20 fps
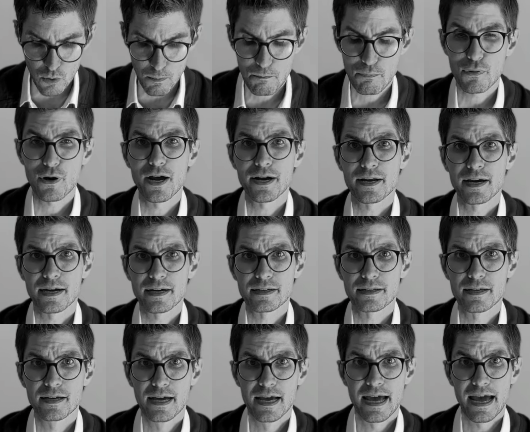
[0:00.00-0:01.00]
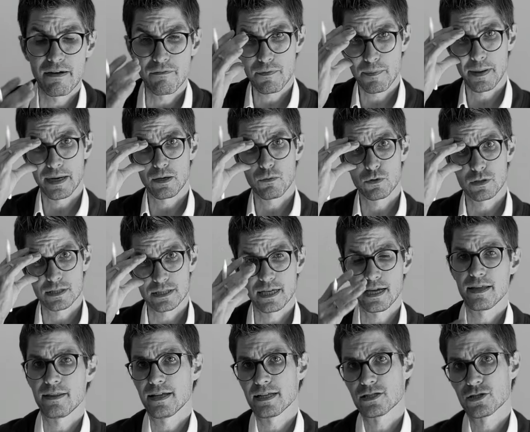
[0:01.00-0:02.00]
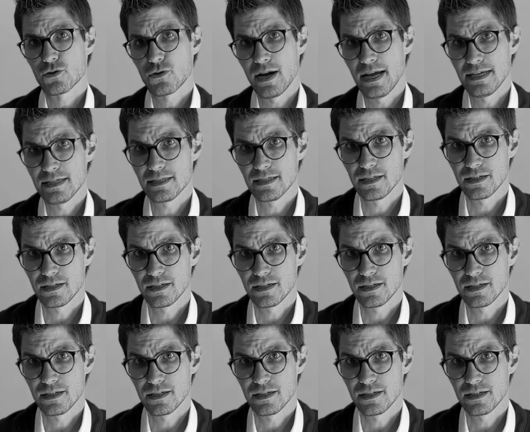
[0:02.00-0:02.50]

product, Everybody would say that's crazy.